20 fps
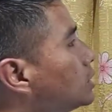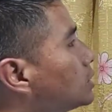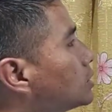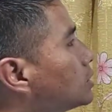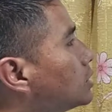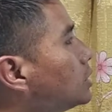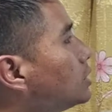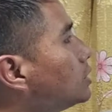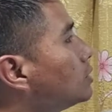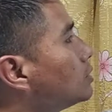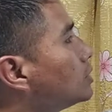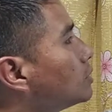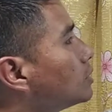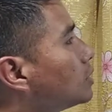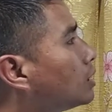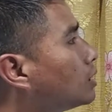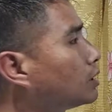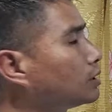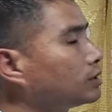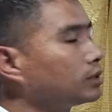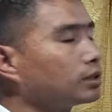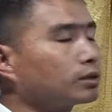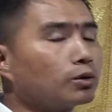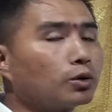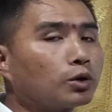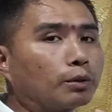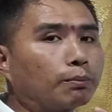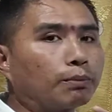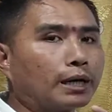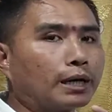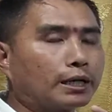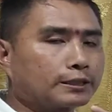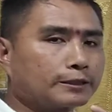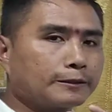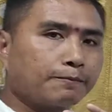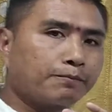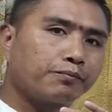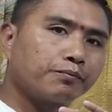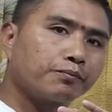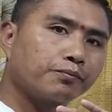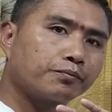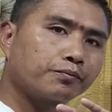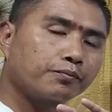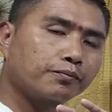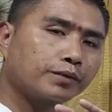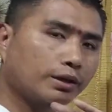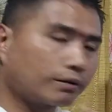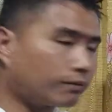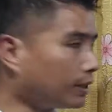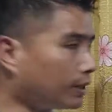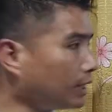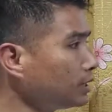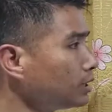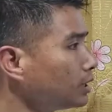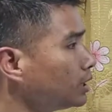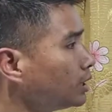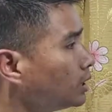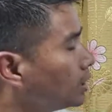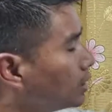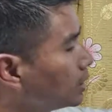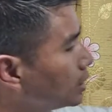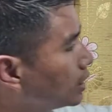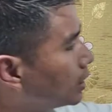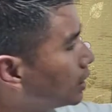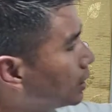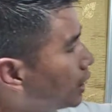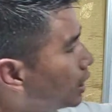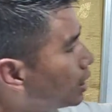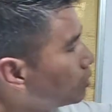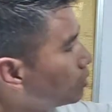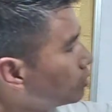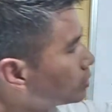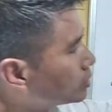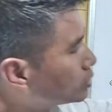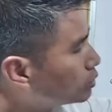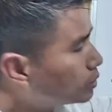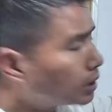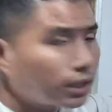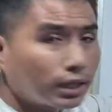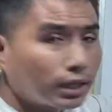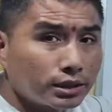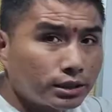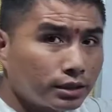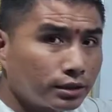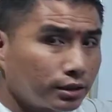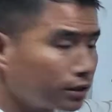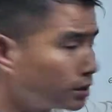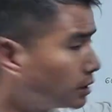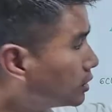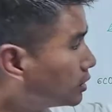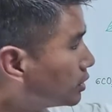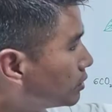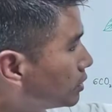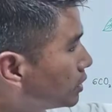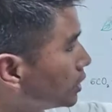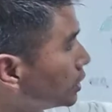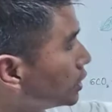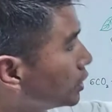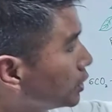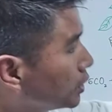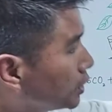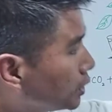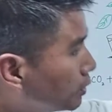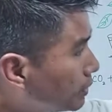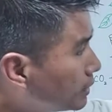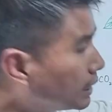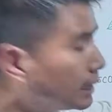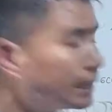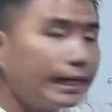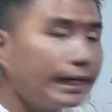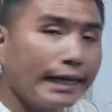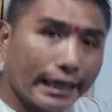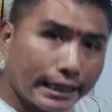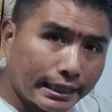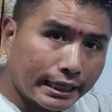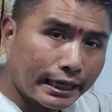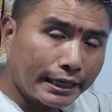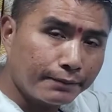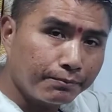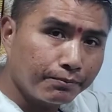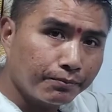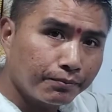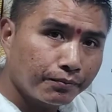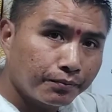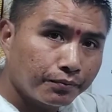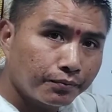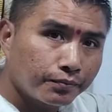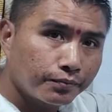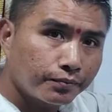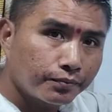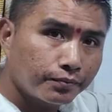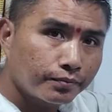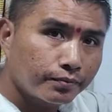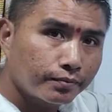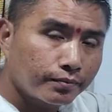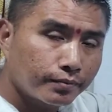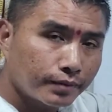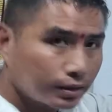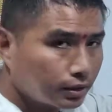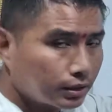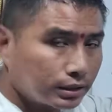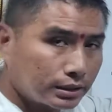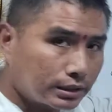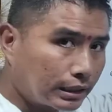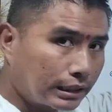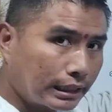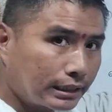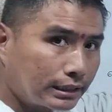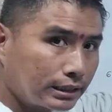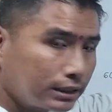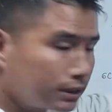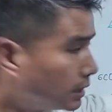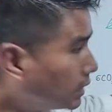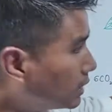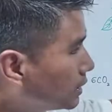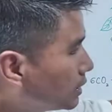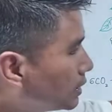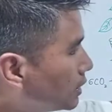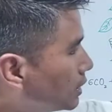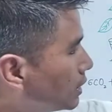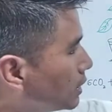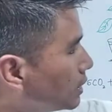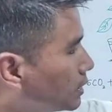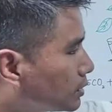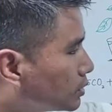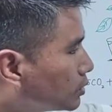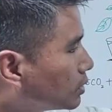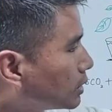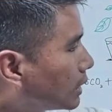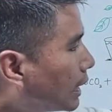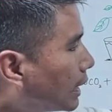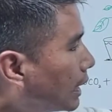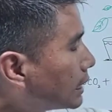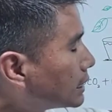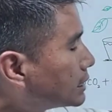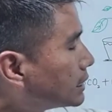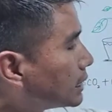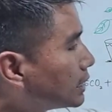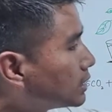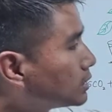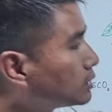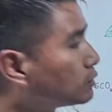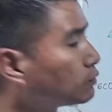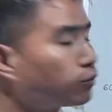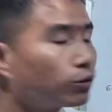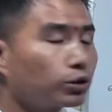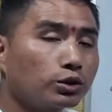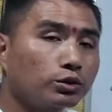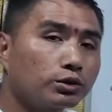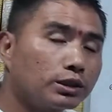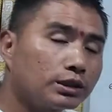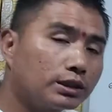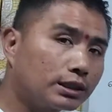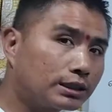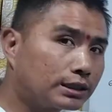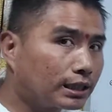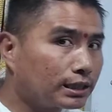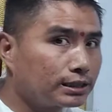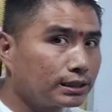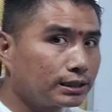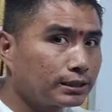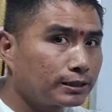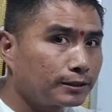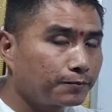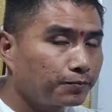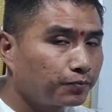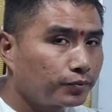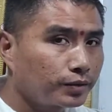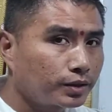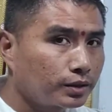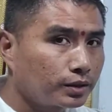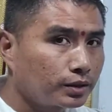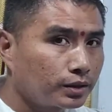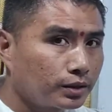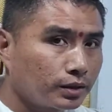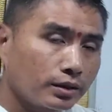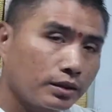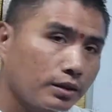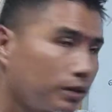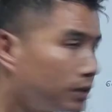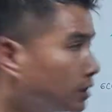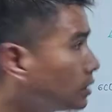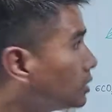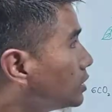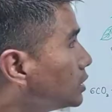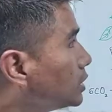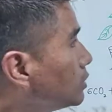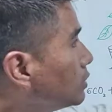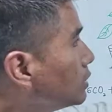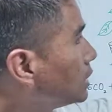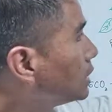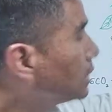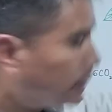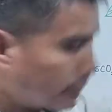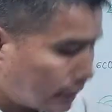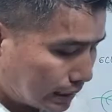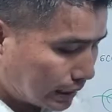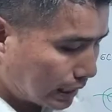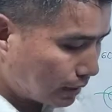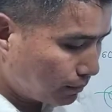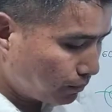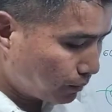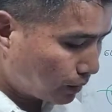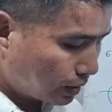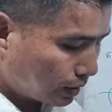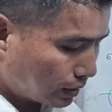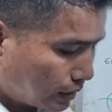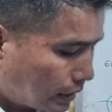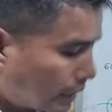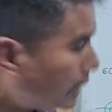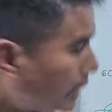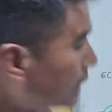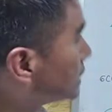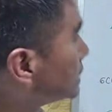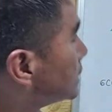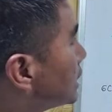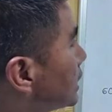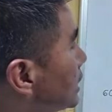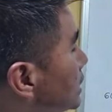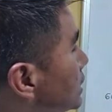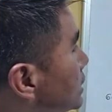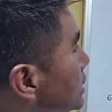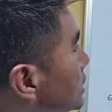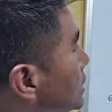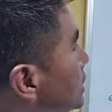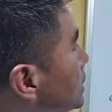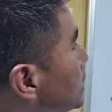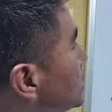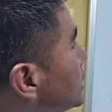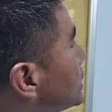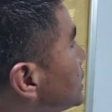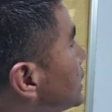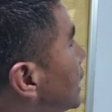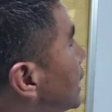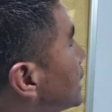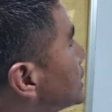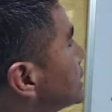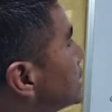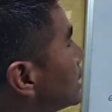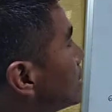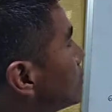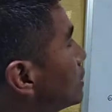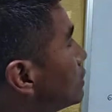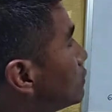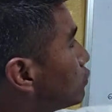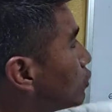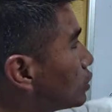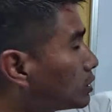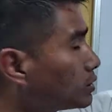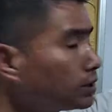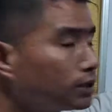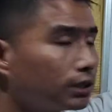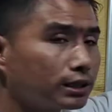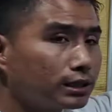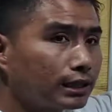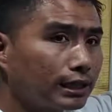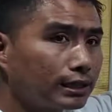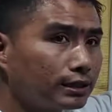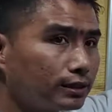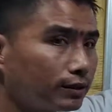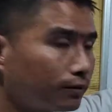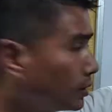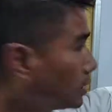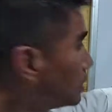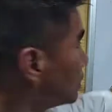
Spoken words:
the chloroplast. Fine. Now, sugar concentration theory. During the daytime, sunlight is there. So guard cells photosynthesizes. During the daytime, each guard cell will photosynthesize.